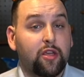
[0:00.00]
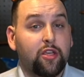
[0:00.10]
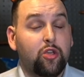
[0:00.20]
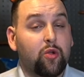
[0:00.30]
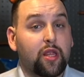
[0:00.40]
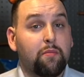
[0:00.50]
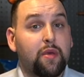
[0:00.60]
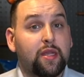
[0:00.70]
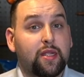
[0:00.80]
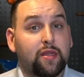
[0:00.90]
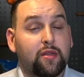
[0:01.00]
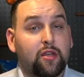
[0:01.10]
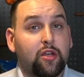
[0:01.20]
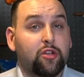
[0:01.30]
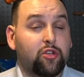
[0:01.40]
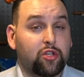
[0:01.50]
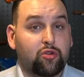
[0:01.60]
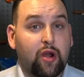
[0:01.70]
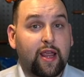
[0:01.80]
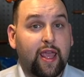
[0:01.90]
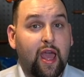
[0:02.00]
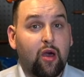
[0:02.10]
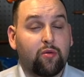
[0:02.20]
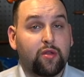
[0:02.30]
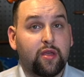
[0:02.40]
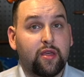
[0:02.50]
you could amend it to strike out